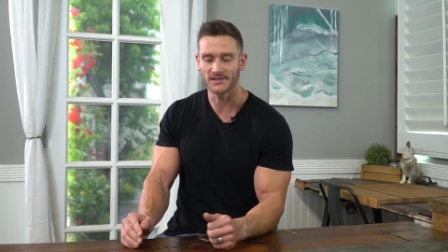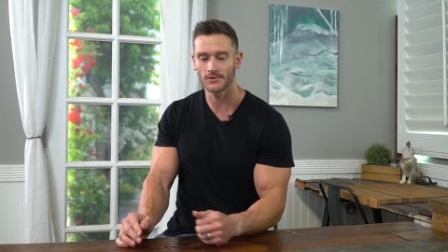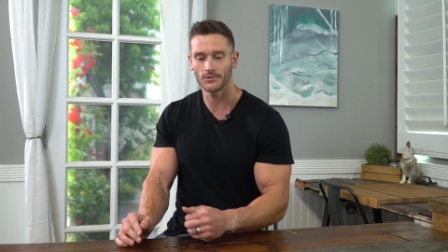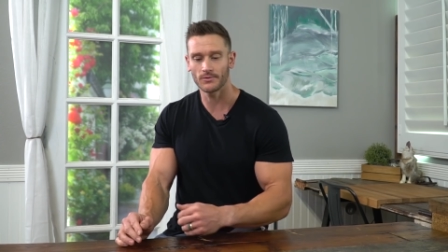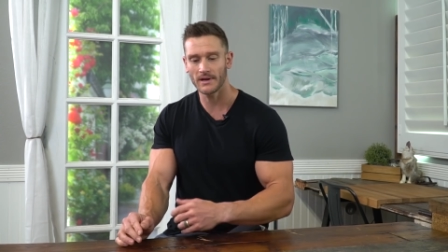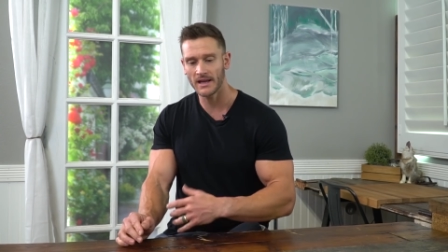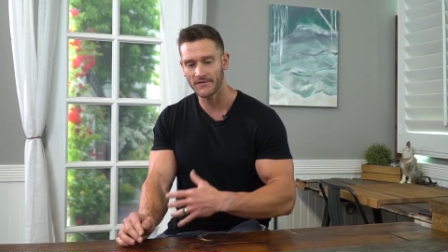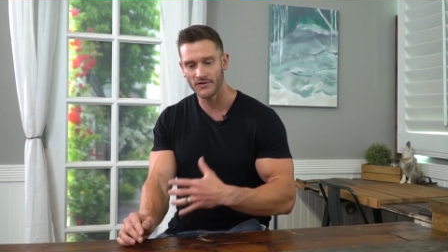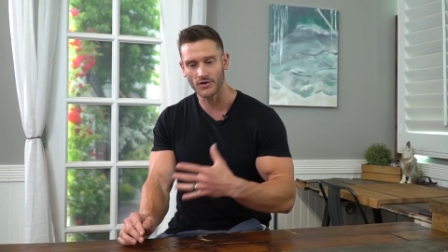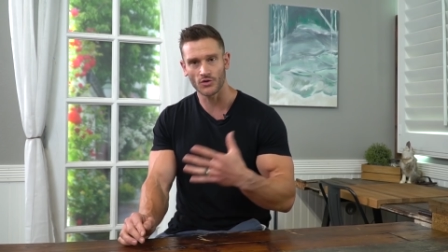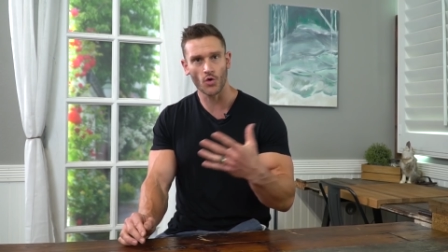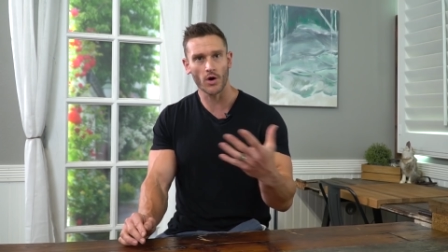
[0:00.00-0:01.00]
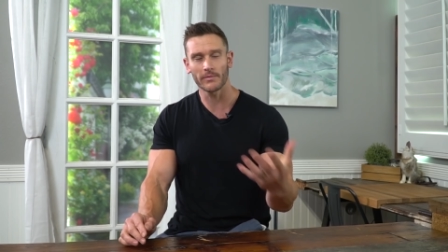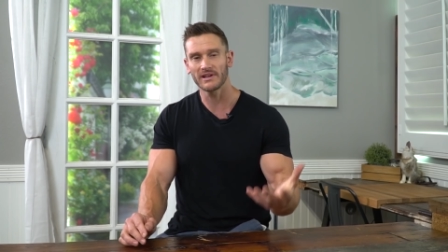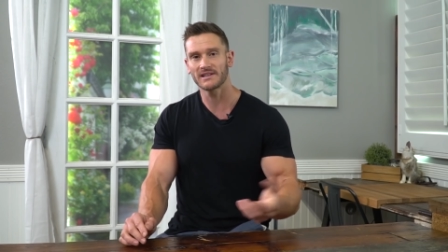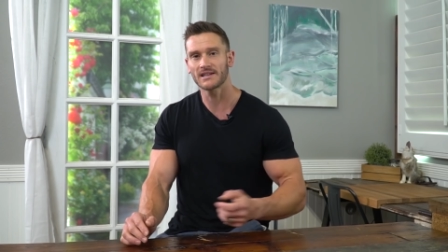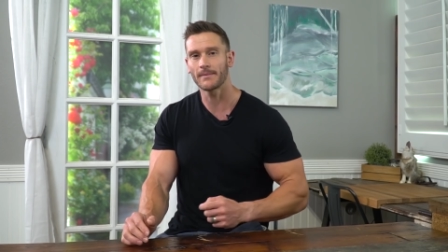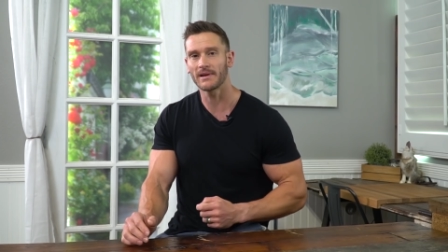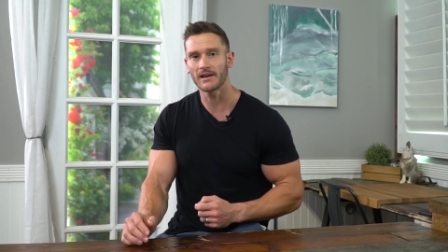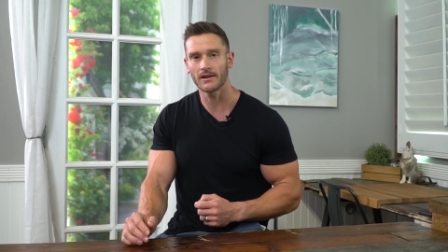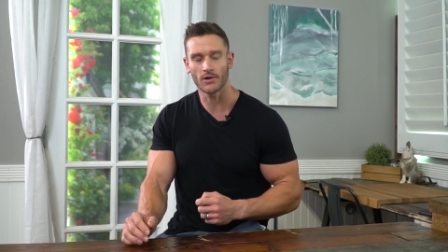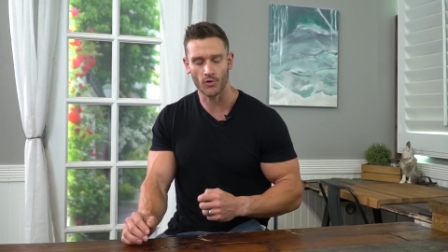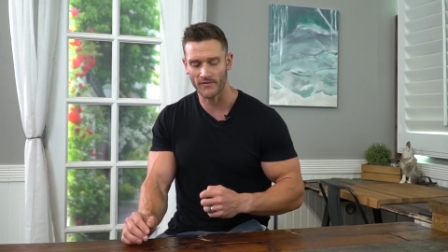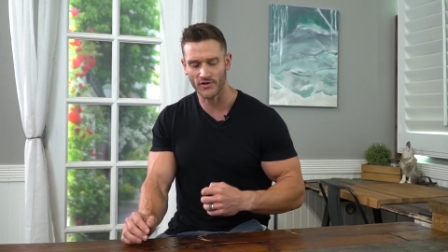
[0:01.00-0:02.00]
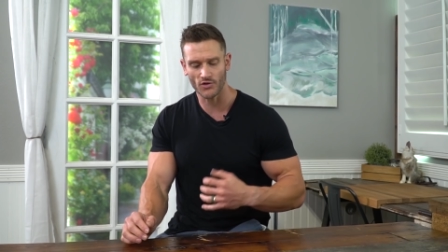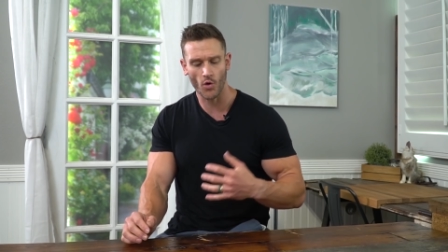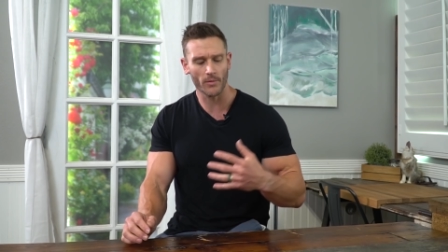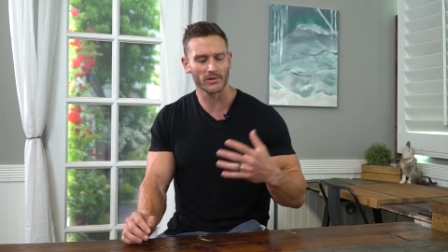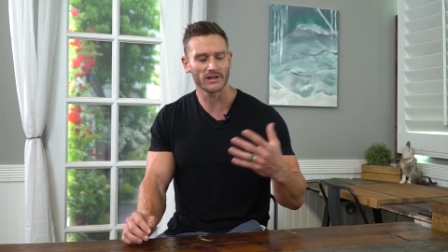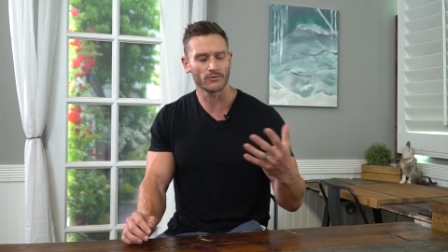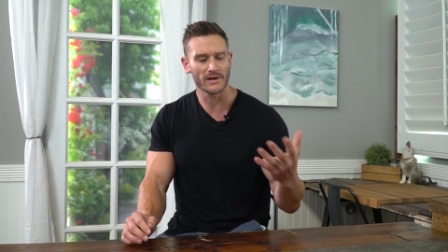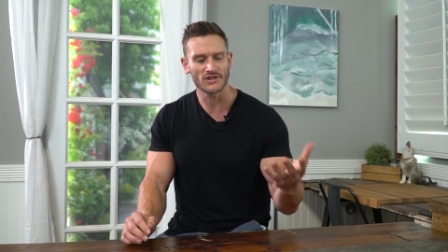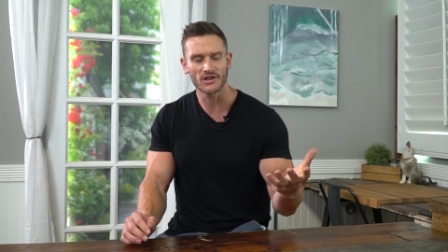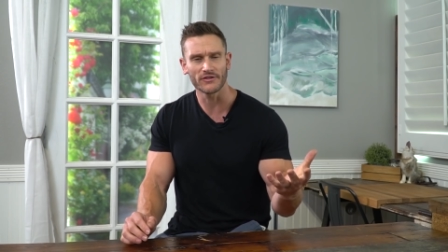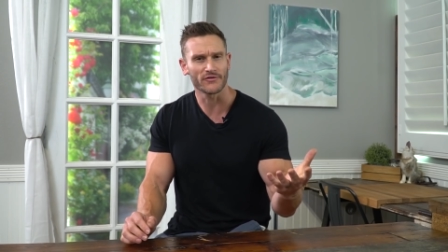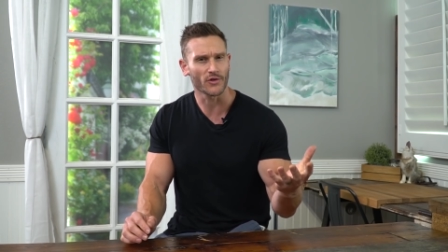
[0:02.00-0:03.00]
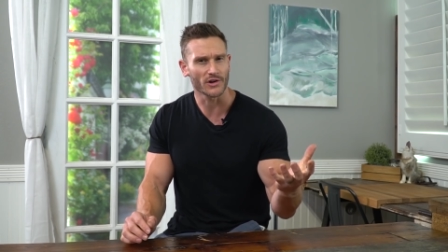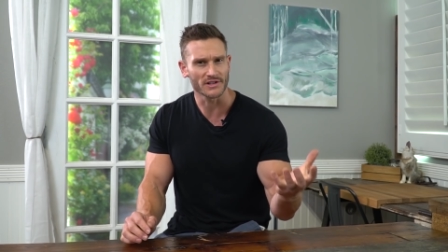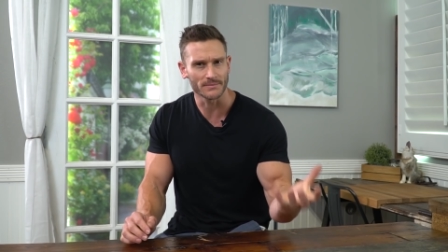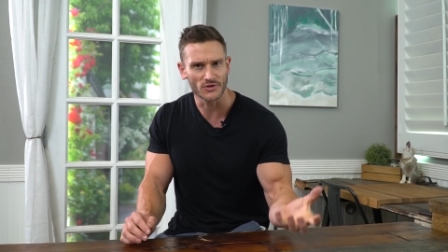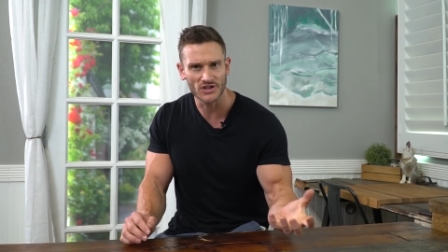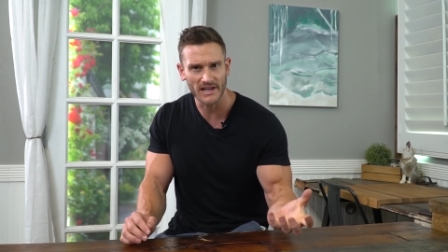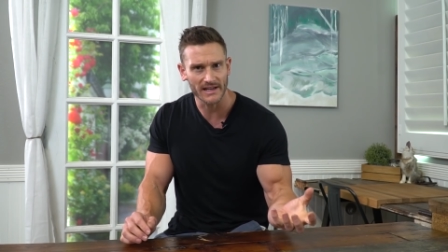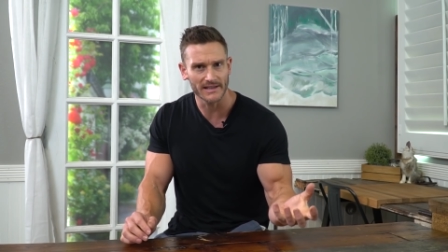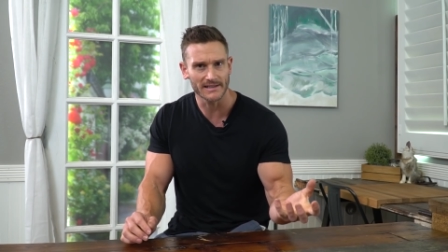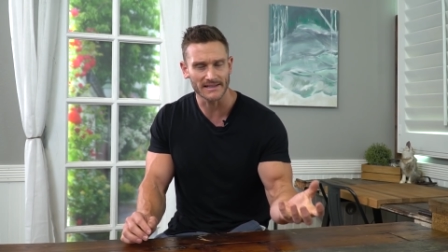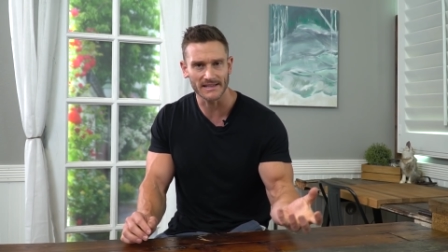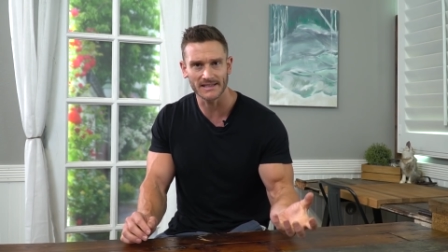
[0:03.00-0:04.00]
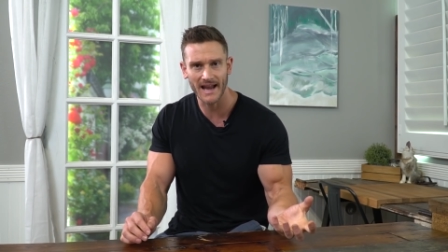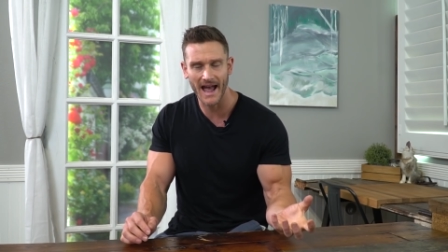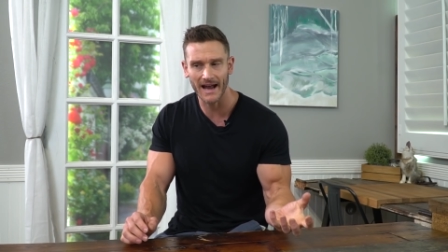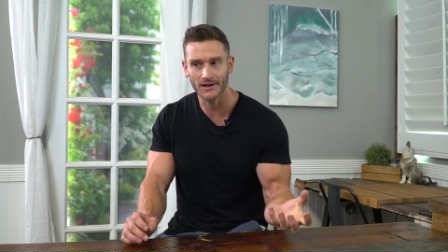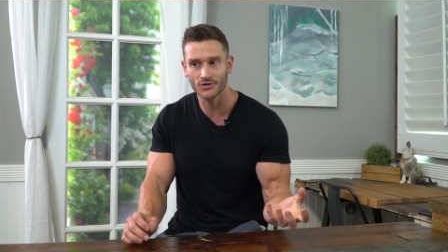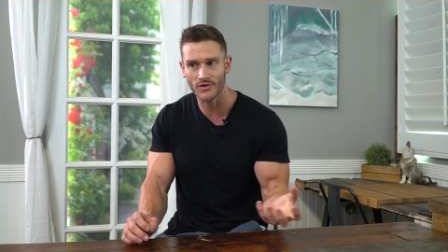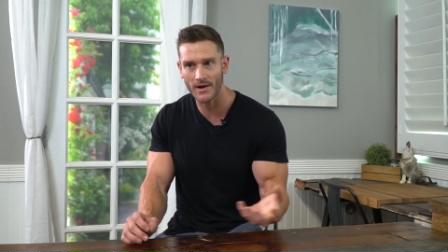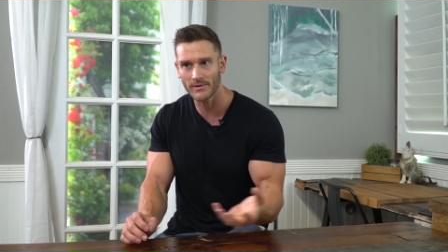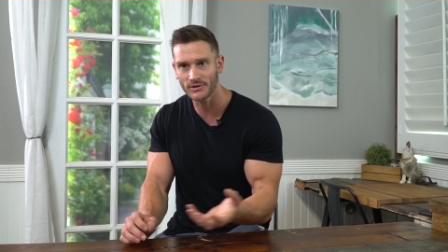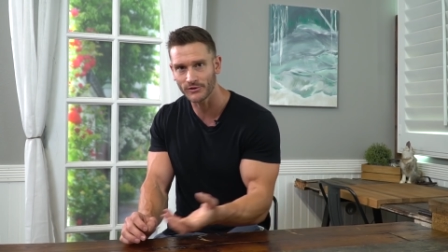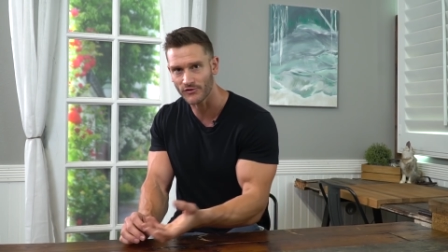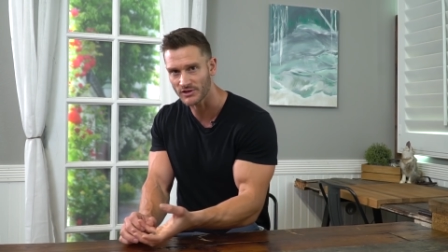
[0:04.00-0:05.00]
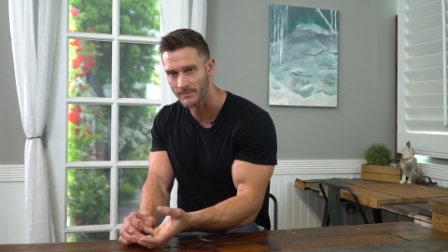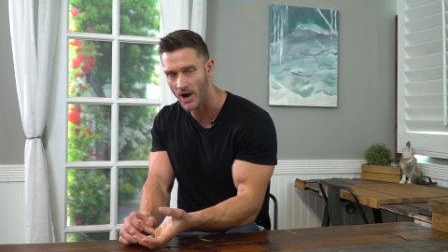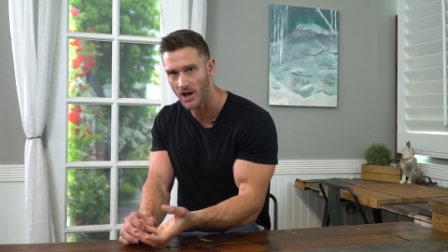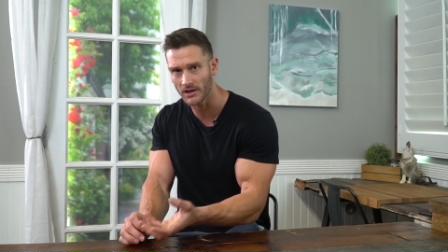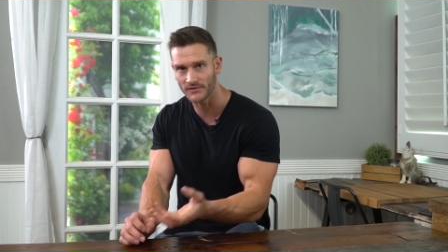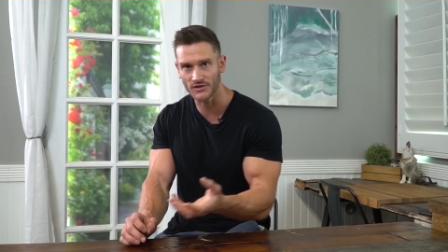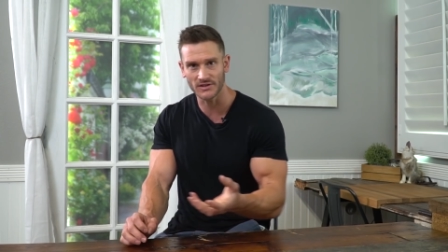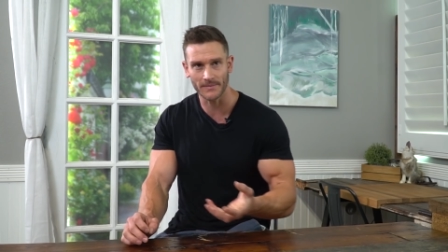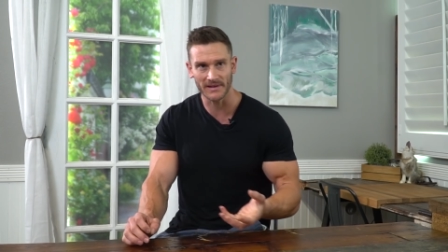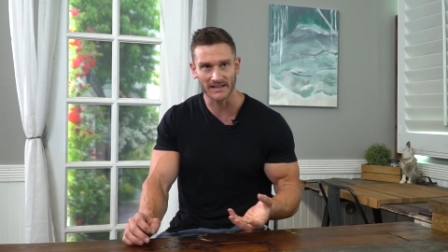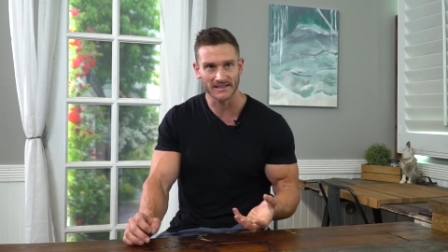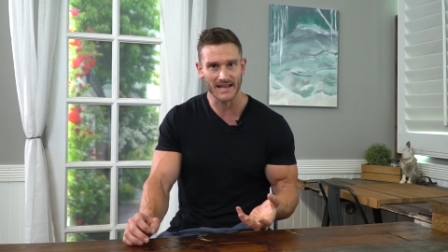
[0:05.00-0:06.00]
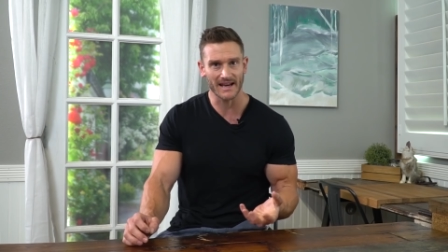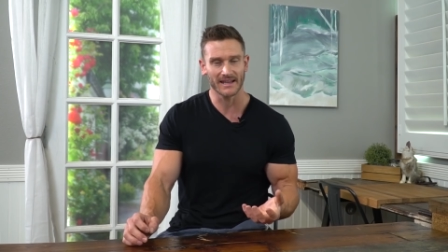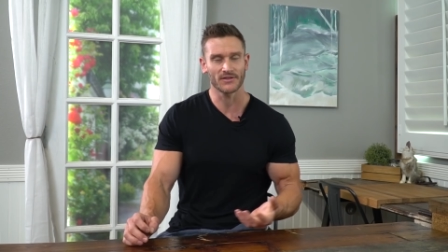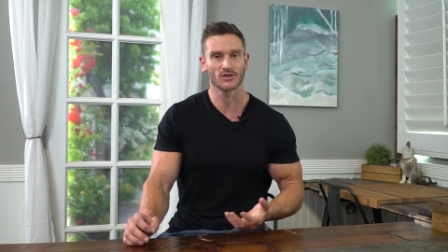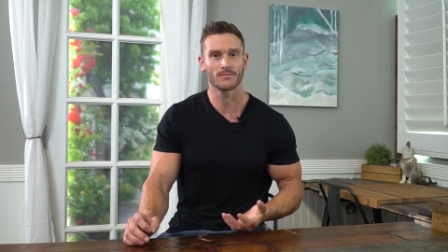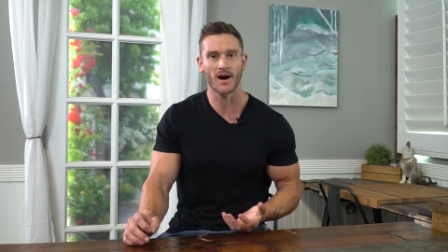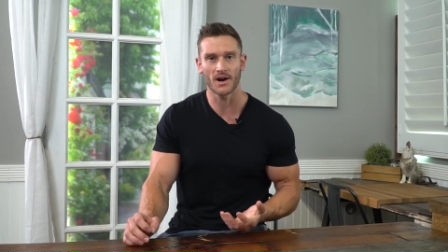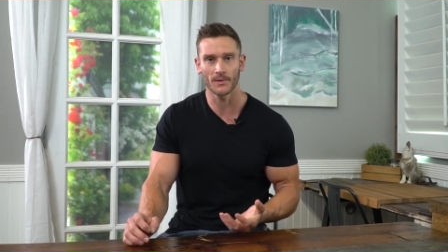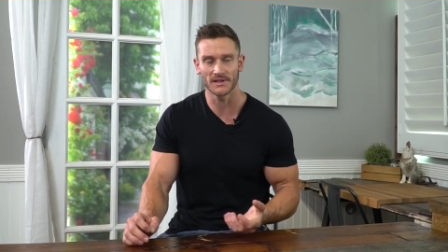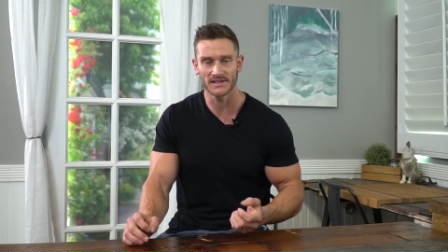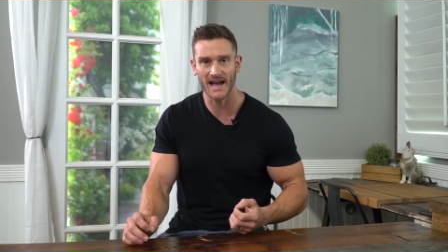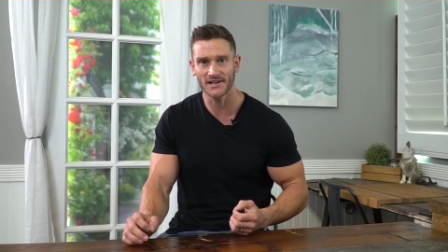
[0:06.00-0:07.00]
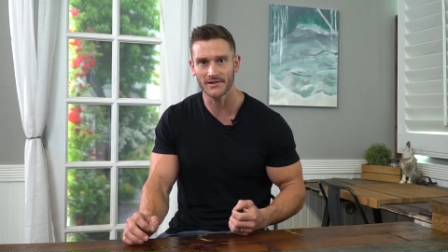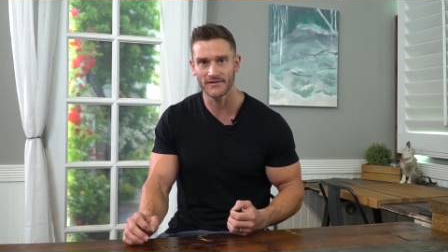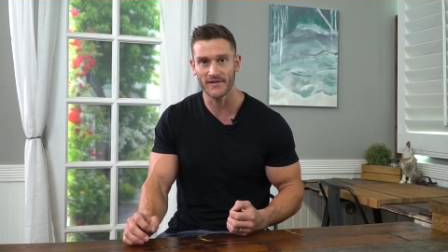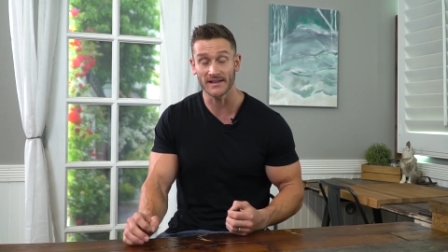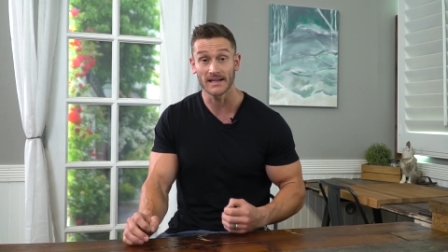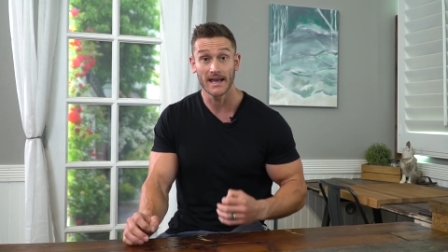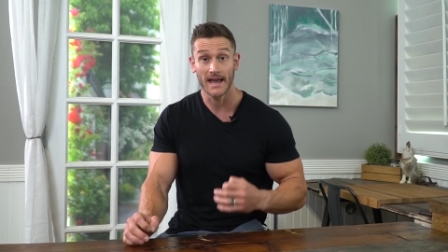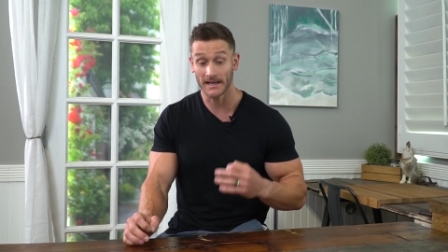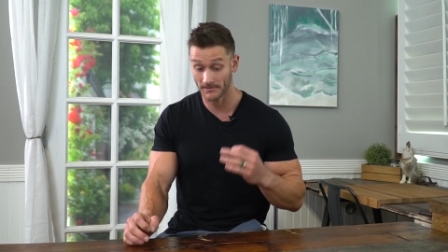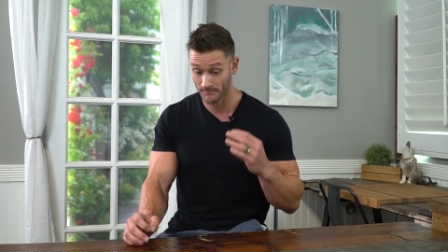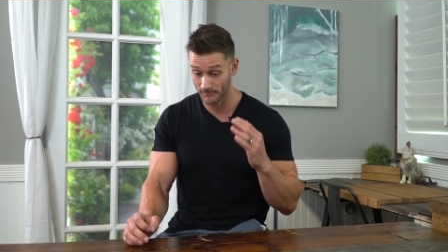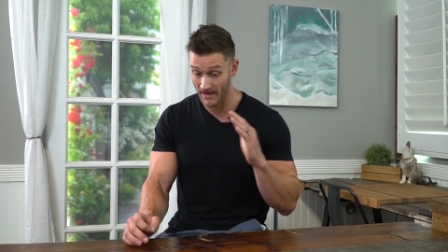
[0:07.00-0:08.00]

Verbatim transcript: So if you're normally subbing or if you're normally reaching for some cheese as a snack, try reaching for some olives or something instead and get those monounsaturated fats. It's